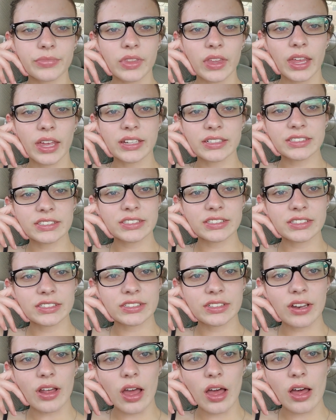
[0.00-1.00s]
It's
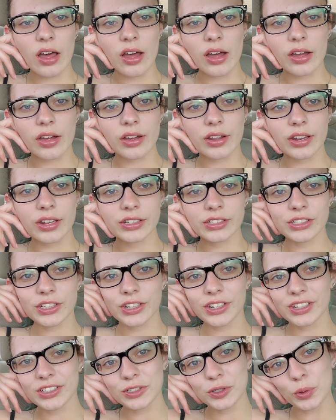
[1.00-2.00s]
not as good
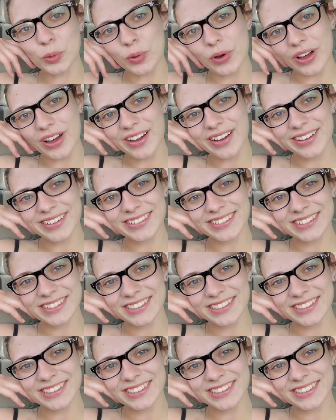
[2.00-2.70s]
as Who Hot.